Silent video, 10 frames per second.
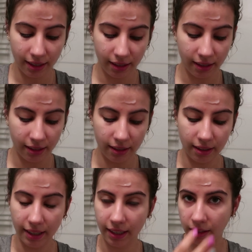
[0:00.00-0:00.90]

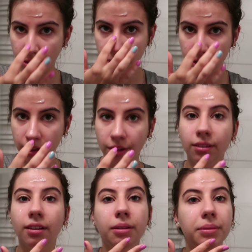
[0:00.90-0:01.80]
And I can't order it
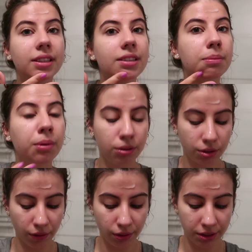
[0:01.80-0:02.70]
online because the
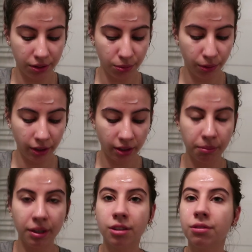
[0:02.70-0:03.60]
post office isn't
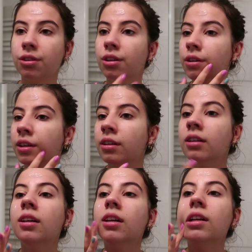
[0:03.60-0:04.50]
working because of
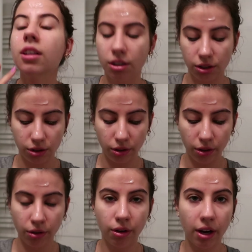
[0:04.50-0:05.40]
Corona.
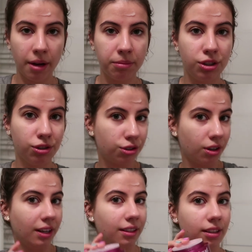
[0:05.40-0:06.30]
So I'm just
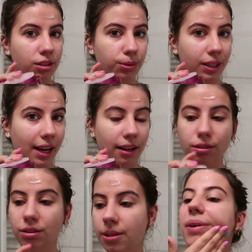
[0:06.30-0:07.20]
trying this one
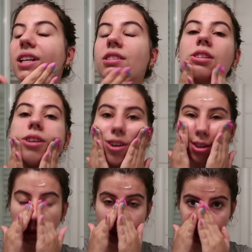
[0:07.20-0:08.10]
out. Based
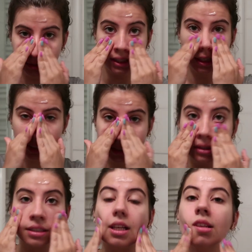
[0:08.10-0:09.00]
on the
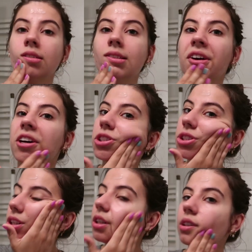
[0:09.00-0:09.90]
ingredients and the
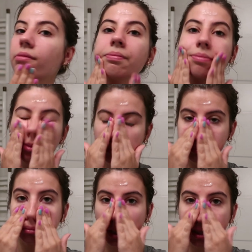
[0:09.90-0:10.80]
texture,
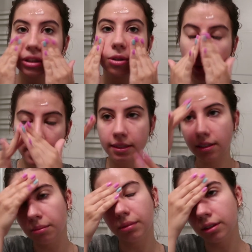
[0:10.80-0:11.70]
it's quite
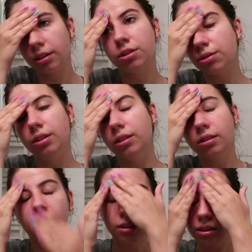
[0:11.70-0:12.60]
similar to
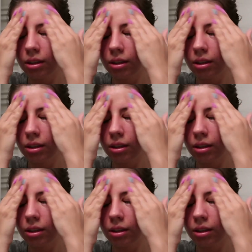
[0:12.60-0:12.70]
the